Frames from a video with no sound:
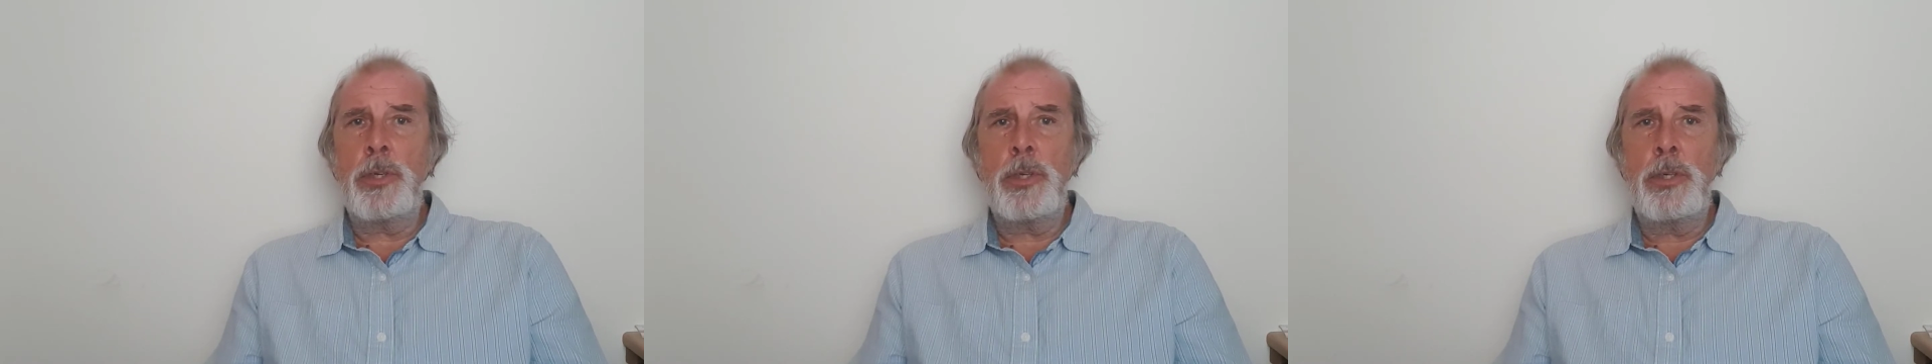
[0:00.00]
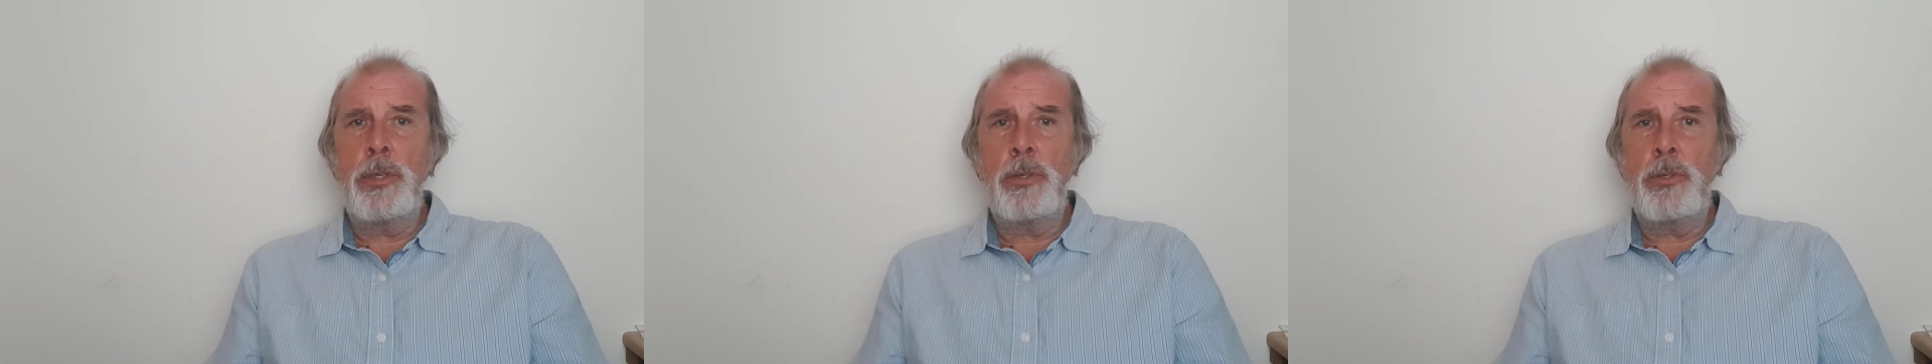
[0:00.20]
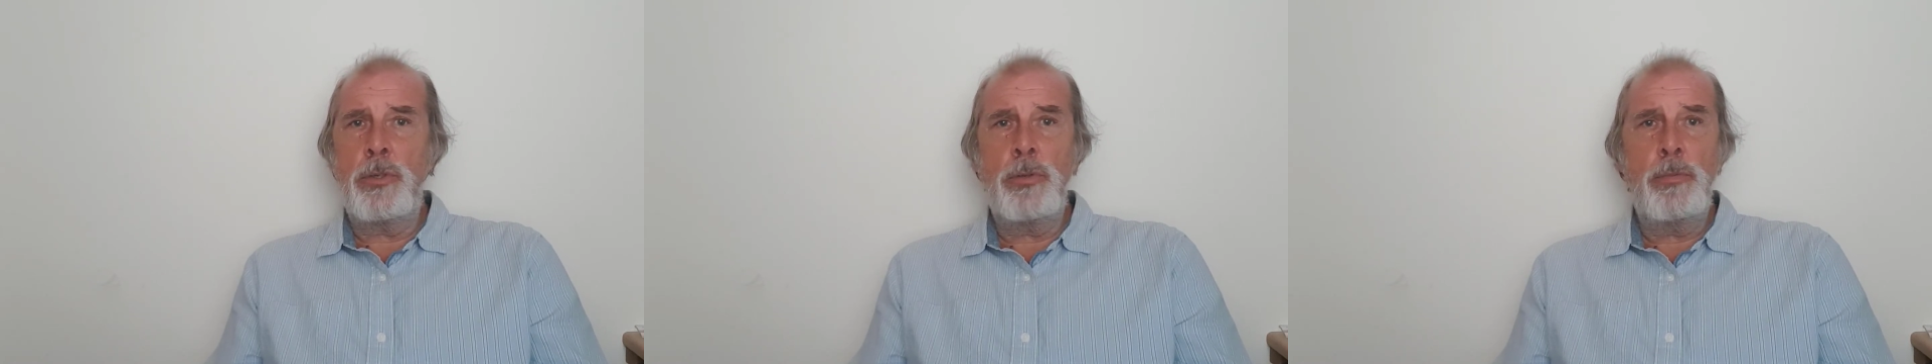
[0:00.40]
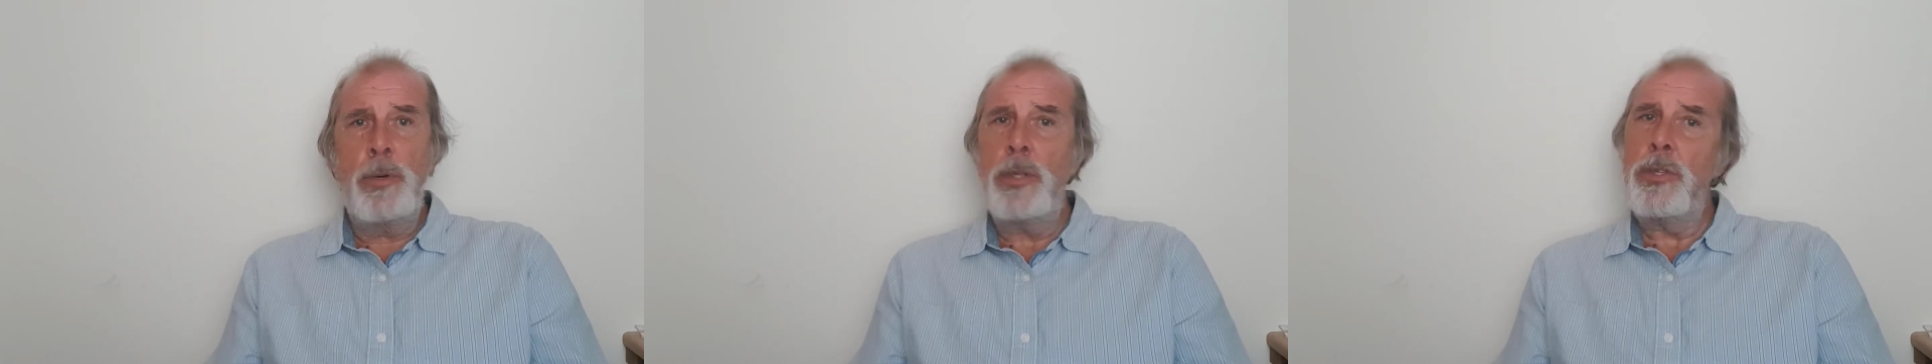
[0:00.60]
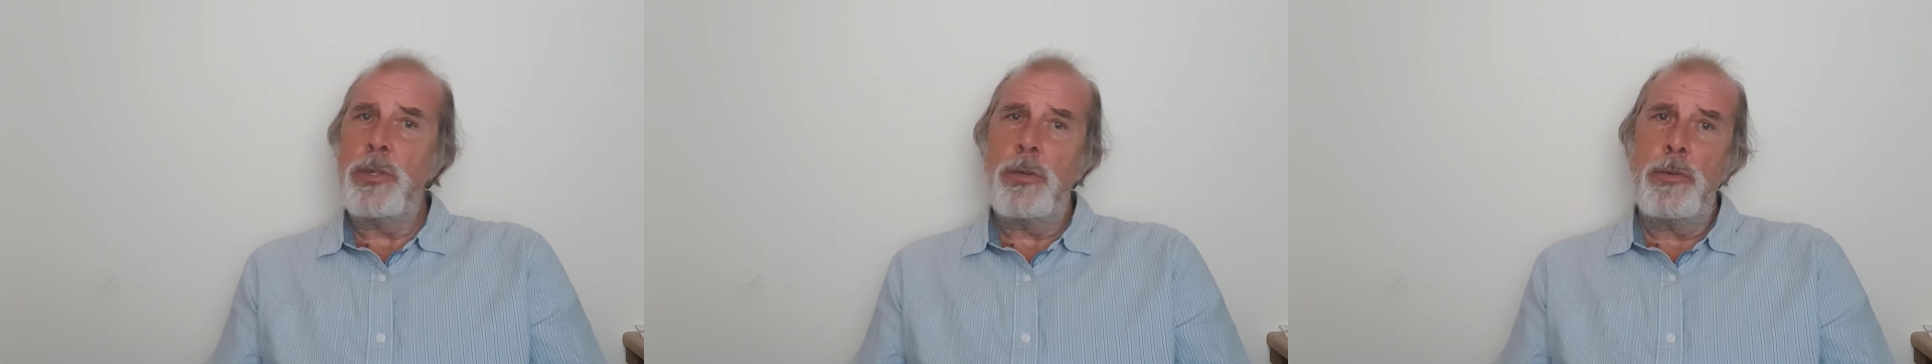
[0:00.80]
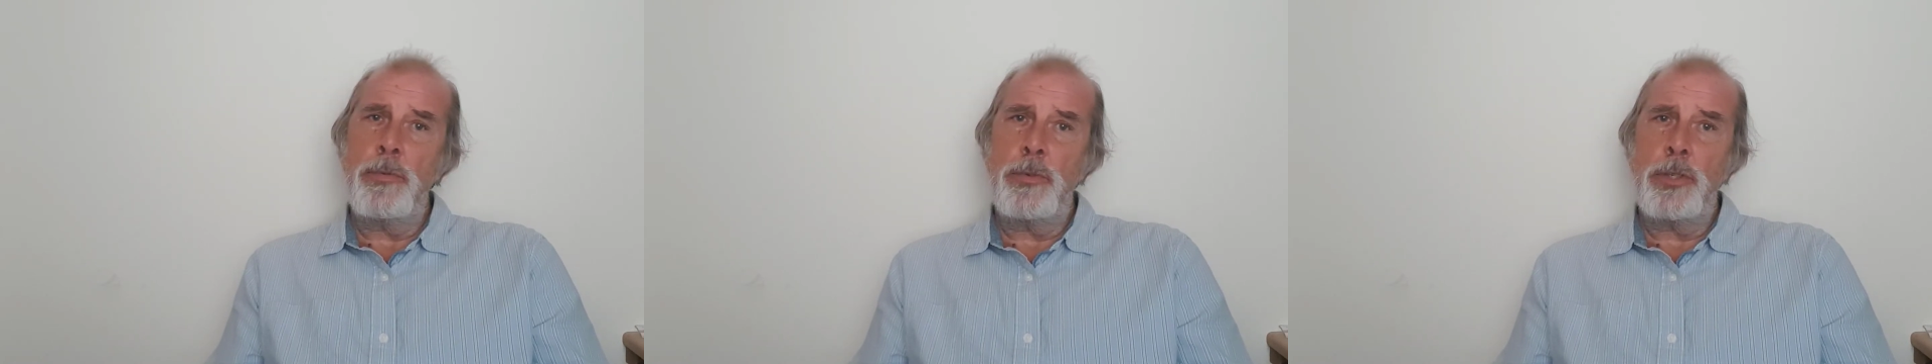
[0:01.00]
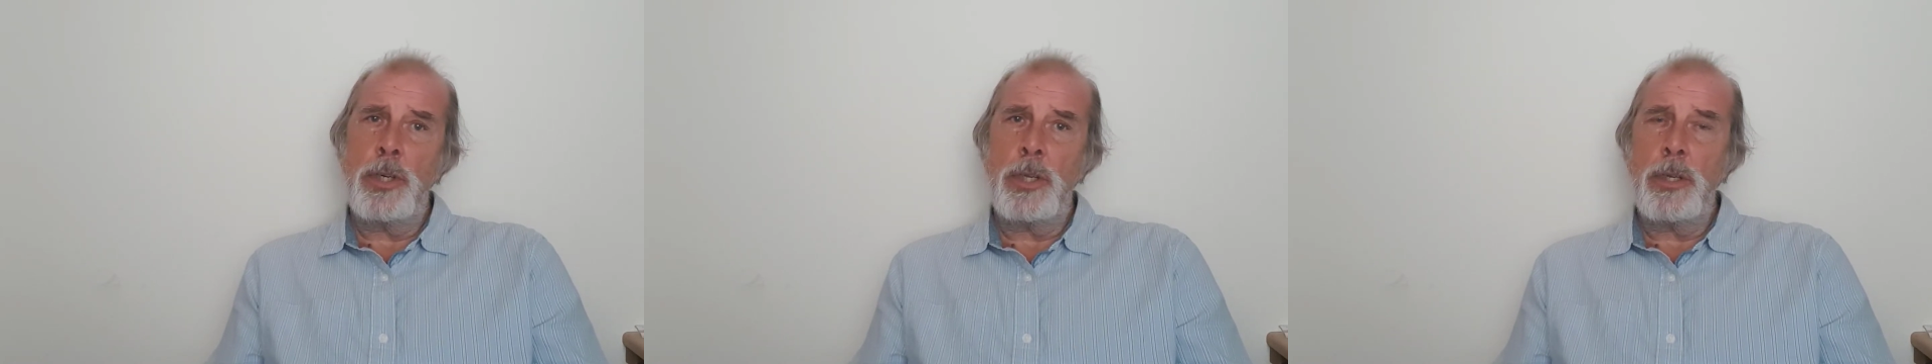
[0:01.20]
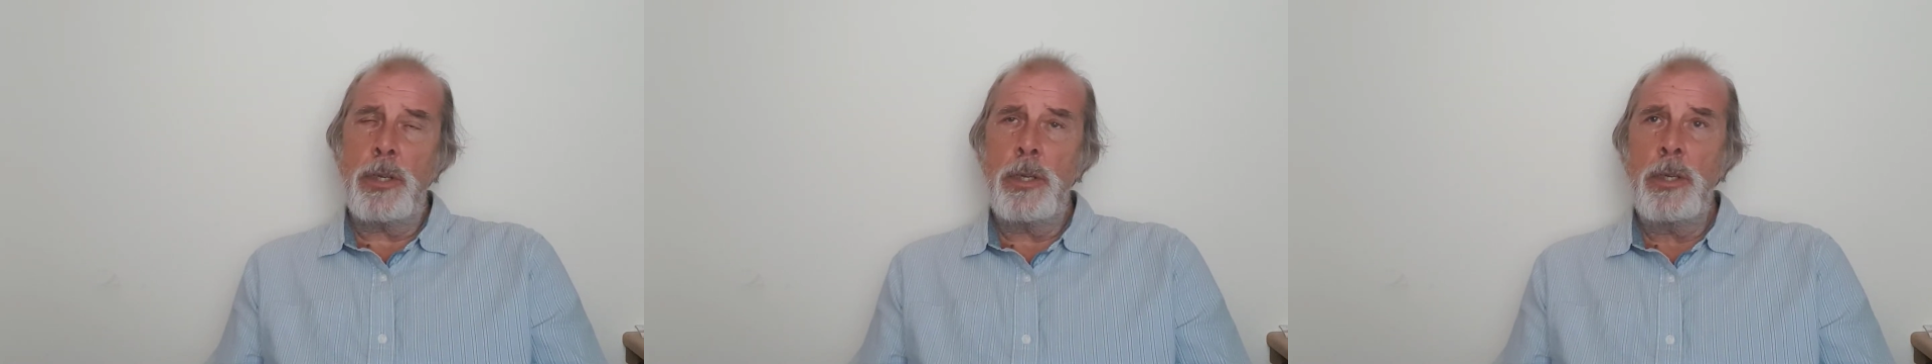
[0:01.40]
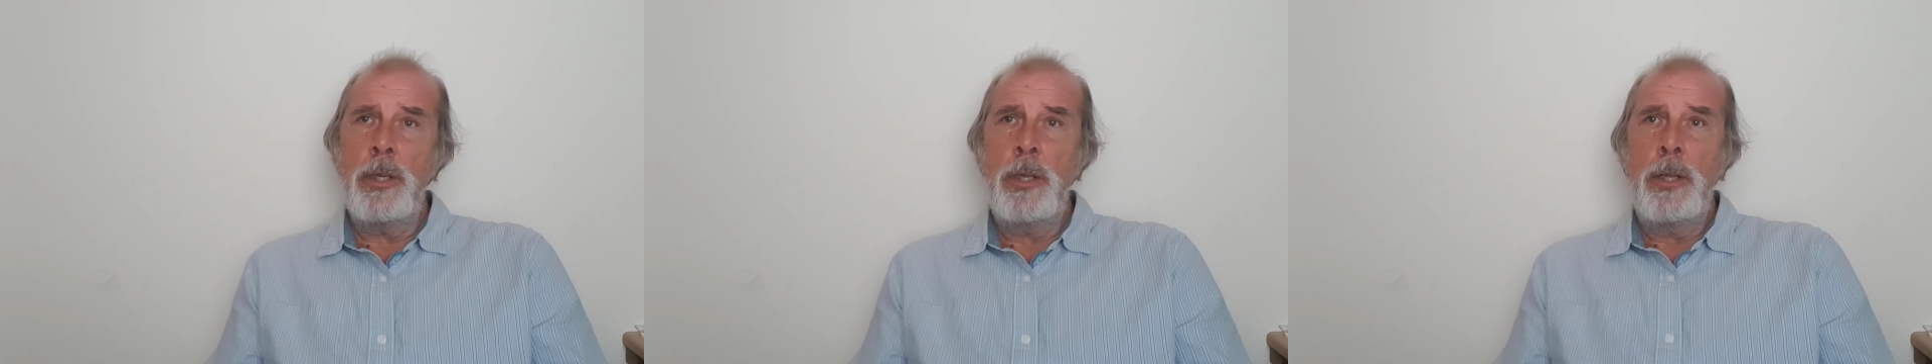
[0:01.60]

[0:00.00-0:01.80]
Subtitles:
than 2 months off a drink.